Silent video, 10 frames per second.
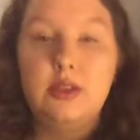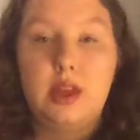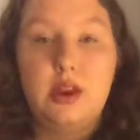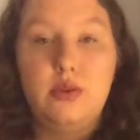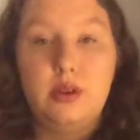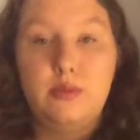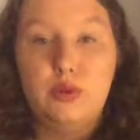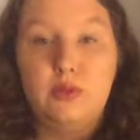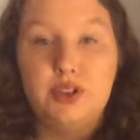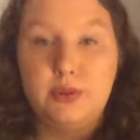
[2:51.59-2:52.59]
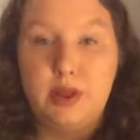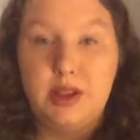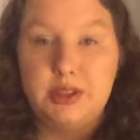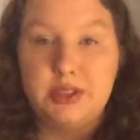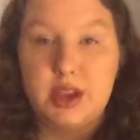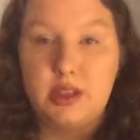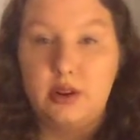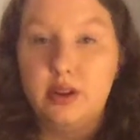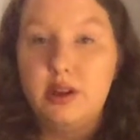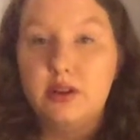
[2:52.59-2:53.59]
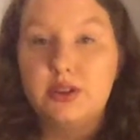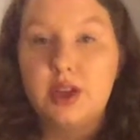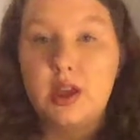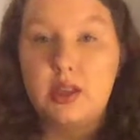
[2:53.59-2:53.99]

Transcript: then you can move to places like their ears,